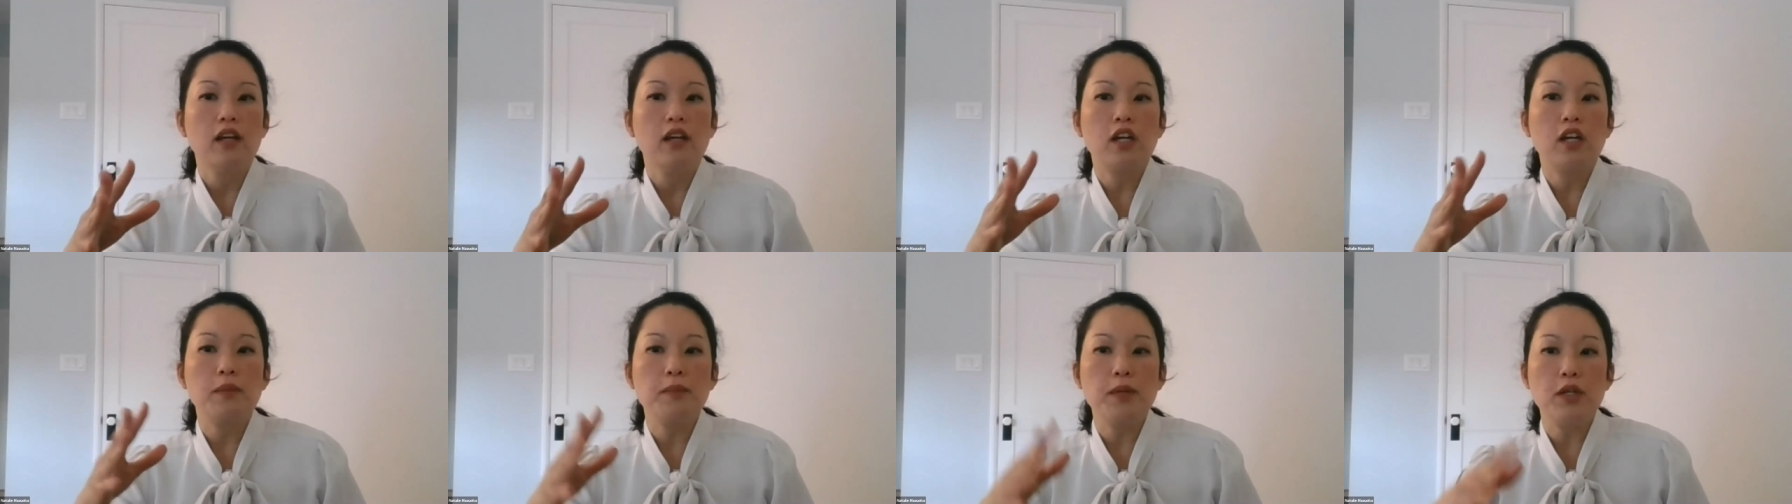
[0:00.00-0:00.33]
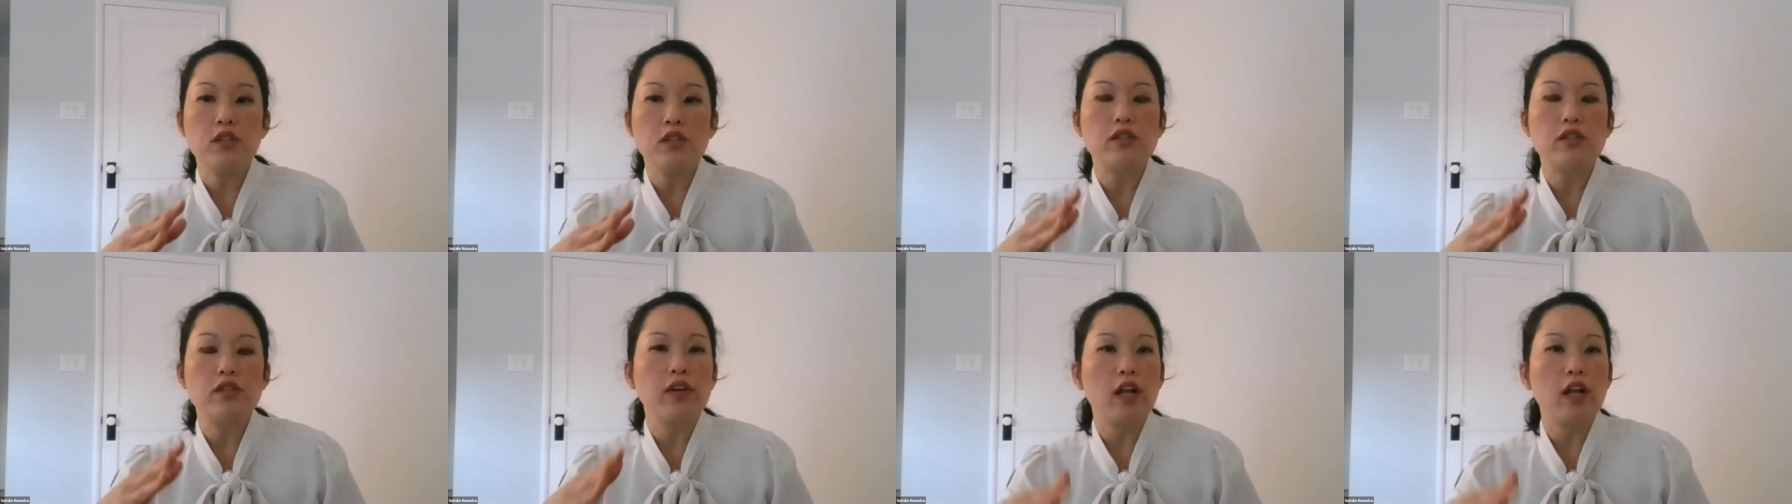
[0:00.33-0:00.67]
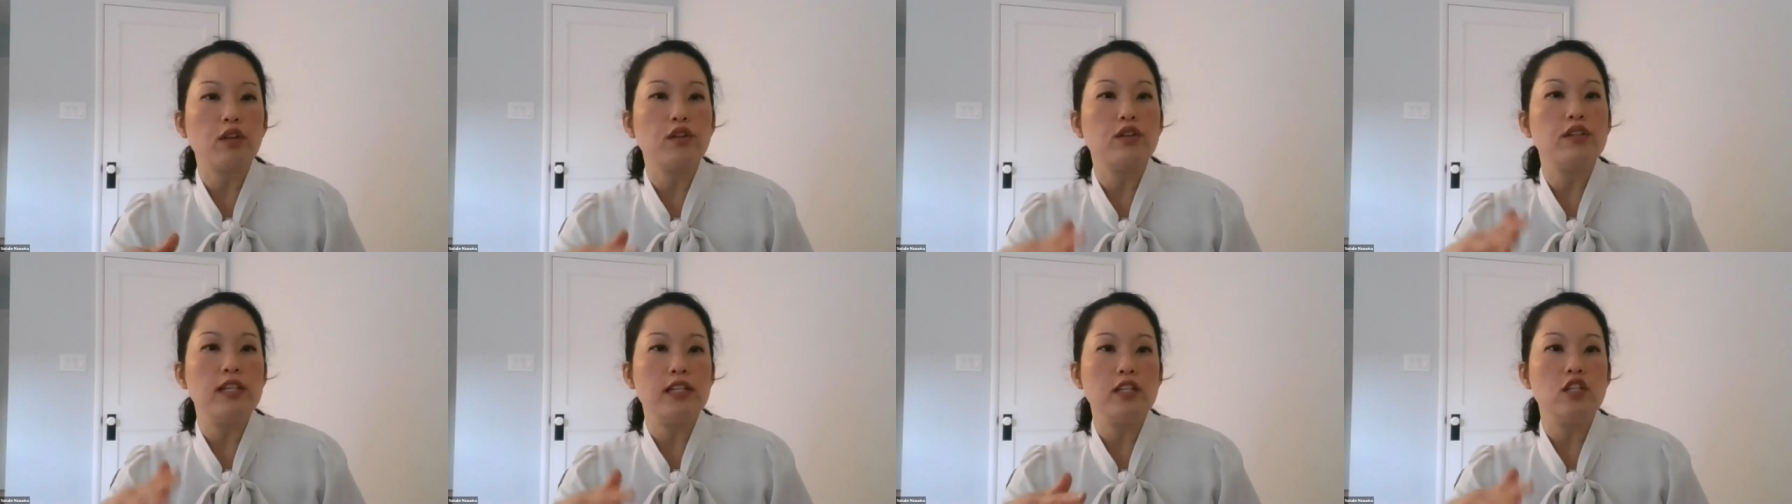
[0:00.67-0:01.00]
communities of
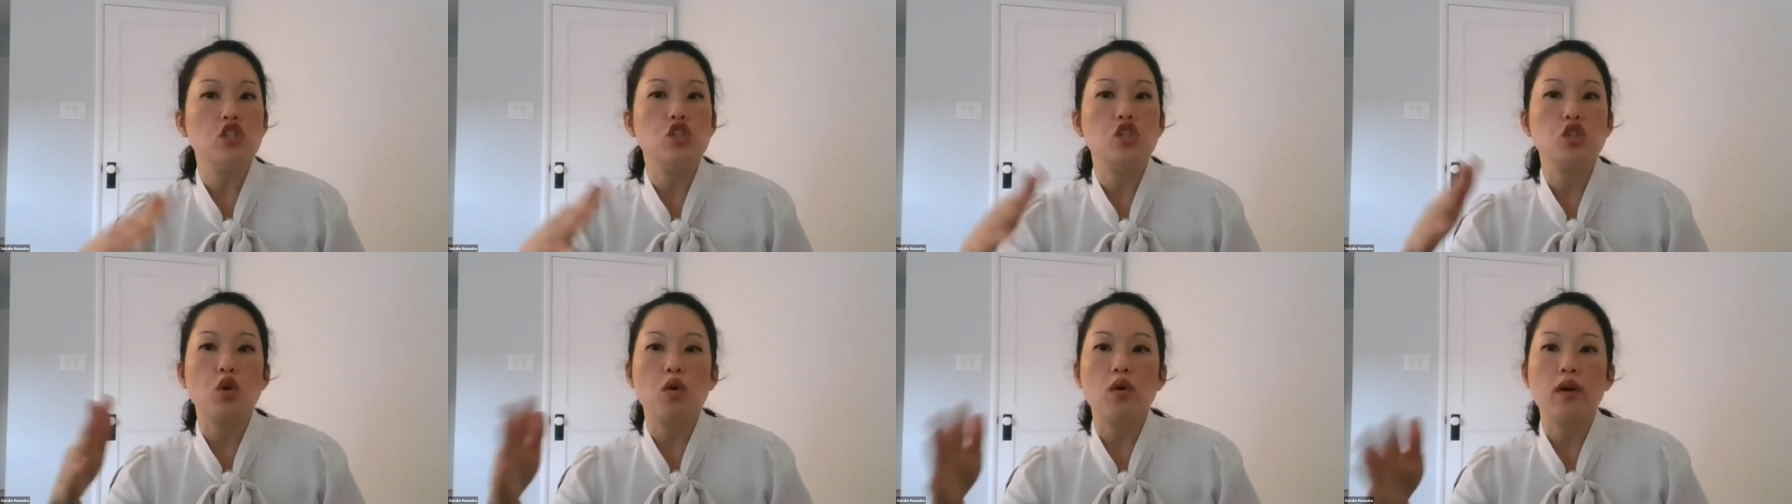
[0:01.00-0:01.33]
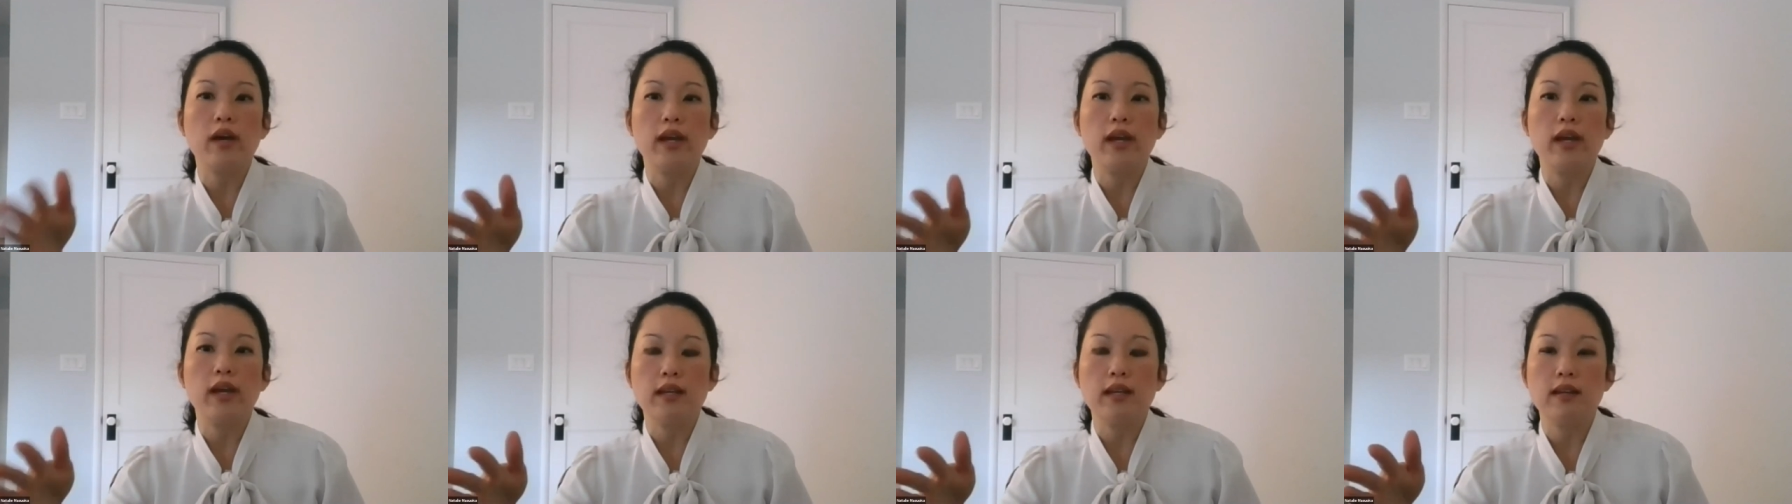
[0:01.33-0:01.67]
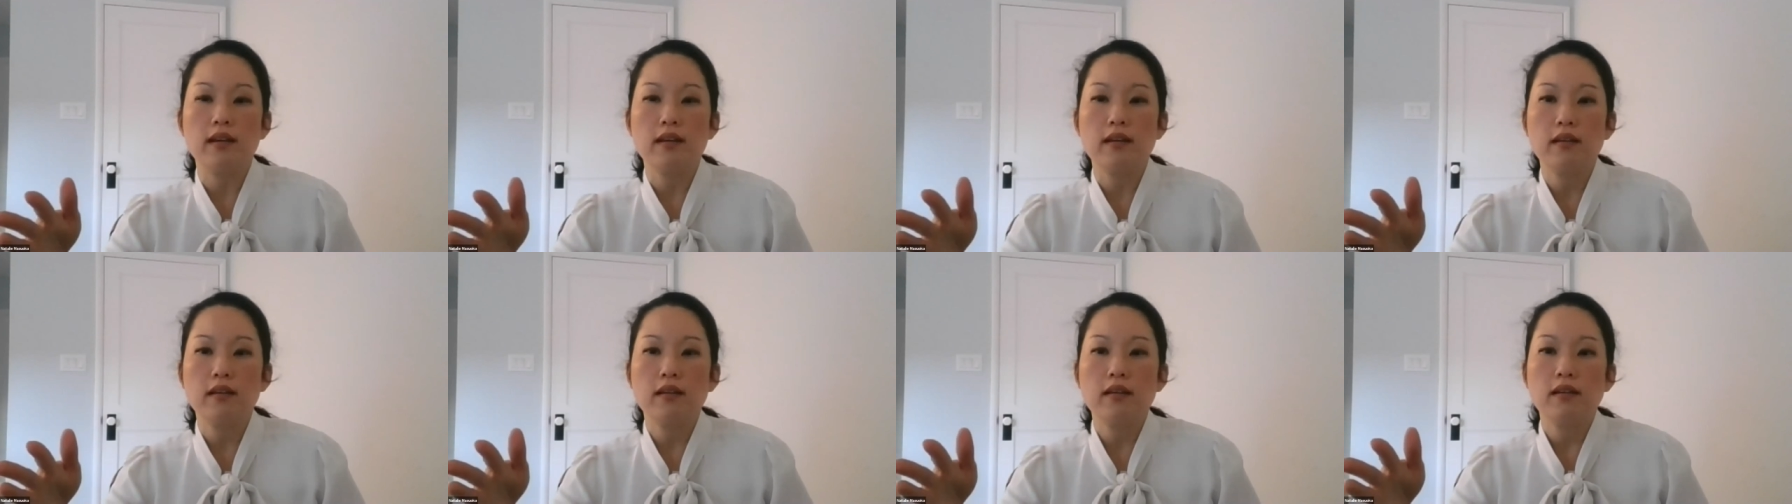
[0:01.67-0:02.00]
color didn't join,